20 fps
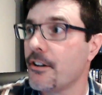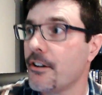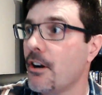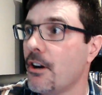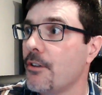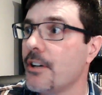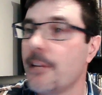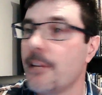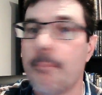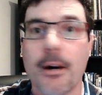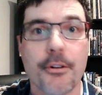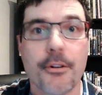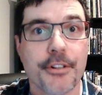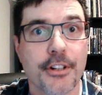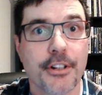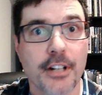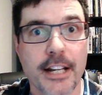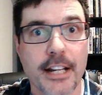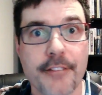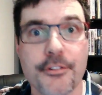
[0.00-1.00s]
out and about in your
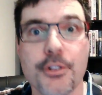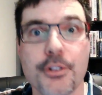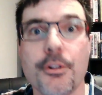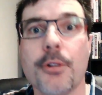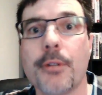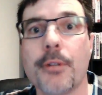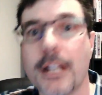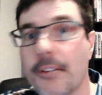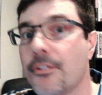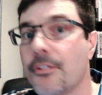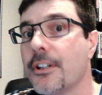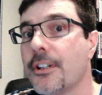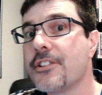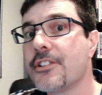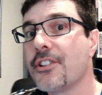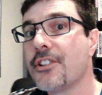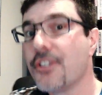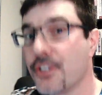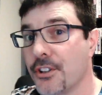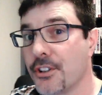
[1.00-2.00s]
life doing whatever it is that
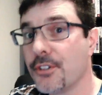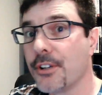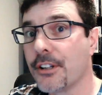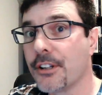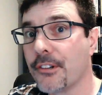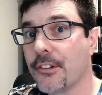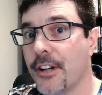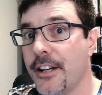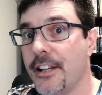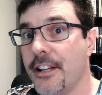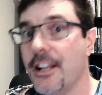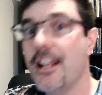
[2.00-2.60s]
you're doing, right?